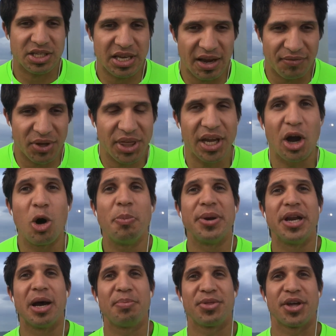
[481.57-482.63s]
everything
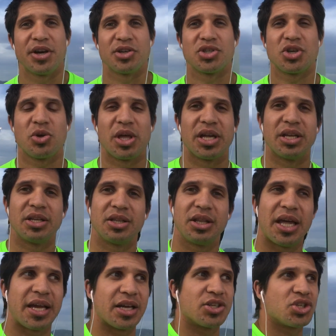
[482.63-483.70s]
opened up there, so that
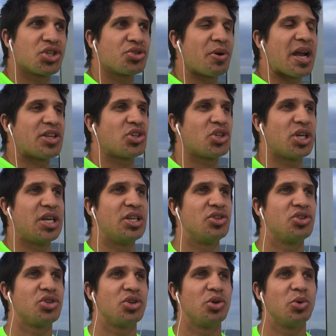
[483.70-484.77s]
like a stretch
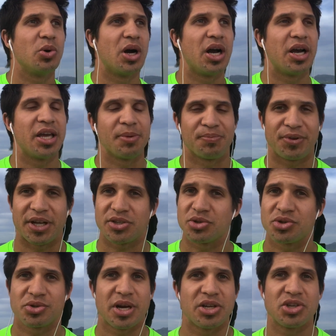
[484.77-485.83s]
into a hip
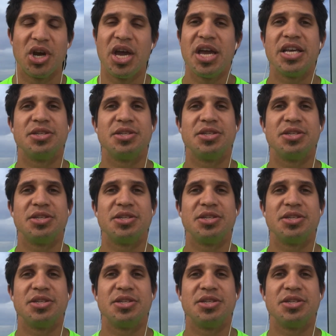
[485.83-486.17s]
flexor stretch